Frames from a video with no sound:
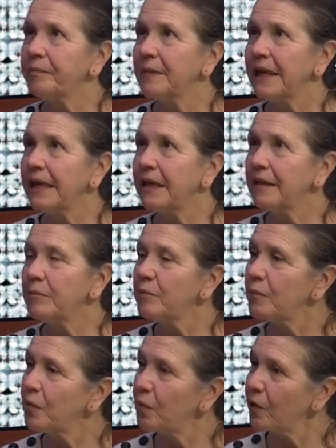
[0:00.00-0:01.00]
eat
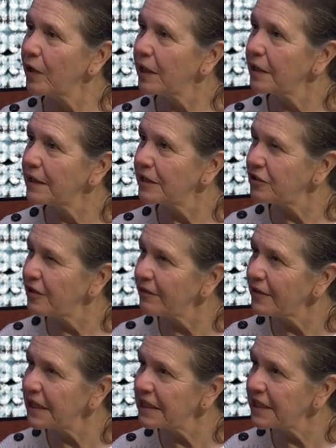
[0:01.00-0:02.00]
more? Like, do you ever
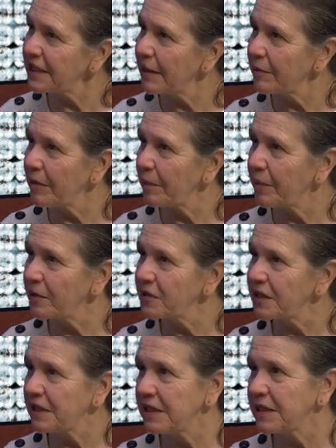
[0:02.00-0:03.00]
run into that a
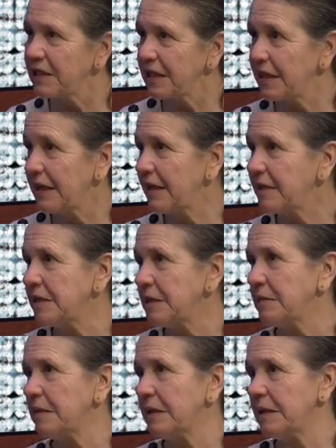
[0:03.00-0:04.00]
person has
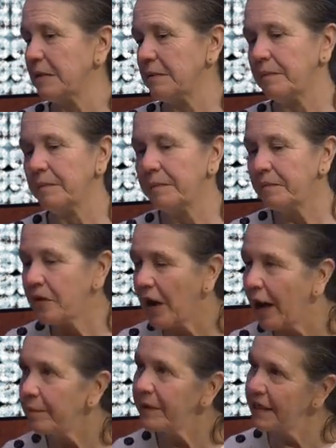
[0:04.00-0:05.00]

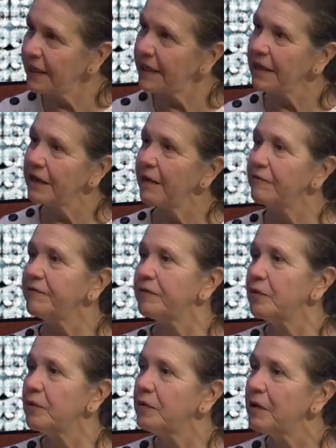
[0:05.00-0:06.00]
not been eating enough
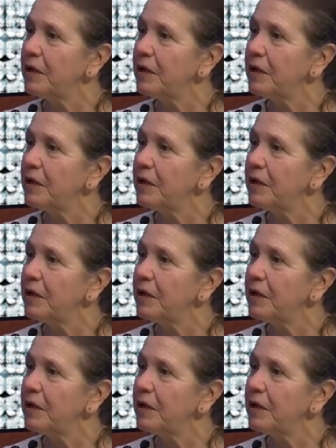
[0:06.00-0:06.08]
food?